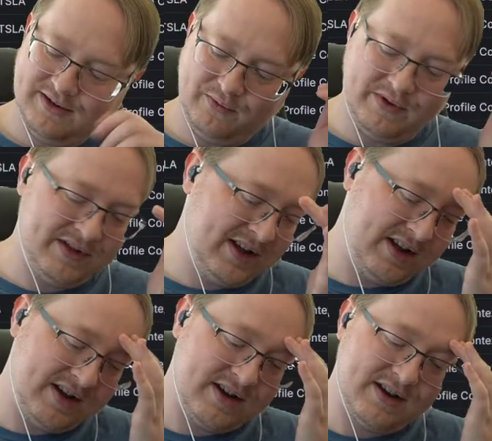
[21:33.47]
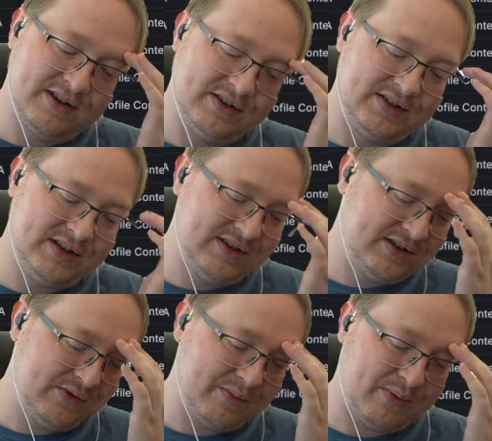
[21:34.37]
when they didn't
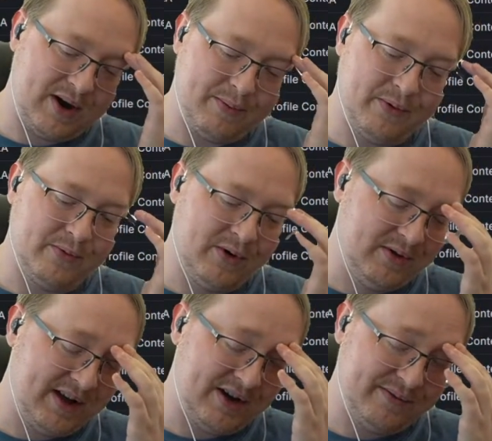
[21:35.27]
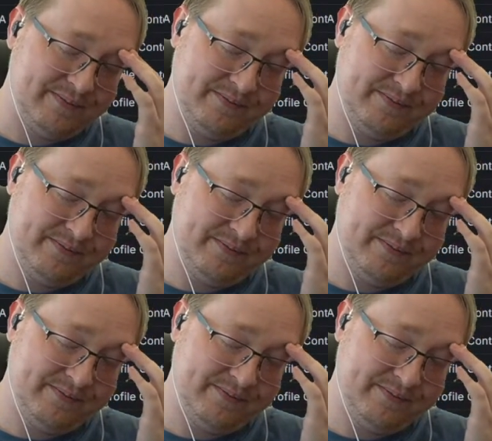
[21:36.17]
do a proper rollout.